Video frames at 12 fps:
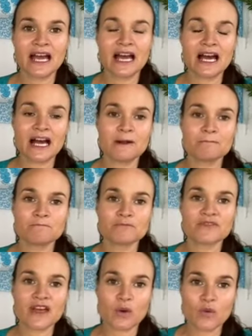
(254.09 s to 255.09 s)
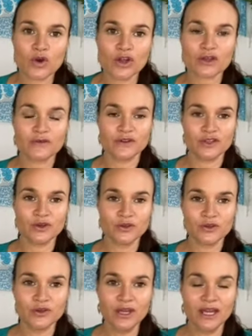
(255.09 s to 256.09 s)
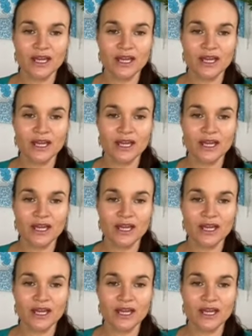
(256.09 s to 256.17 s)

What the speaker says: that work for you.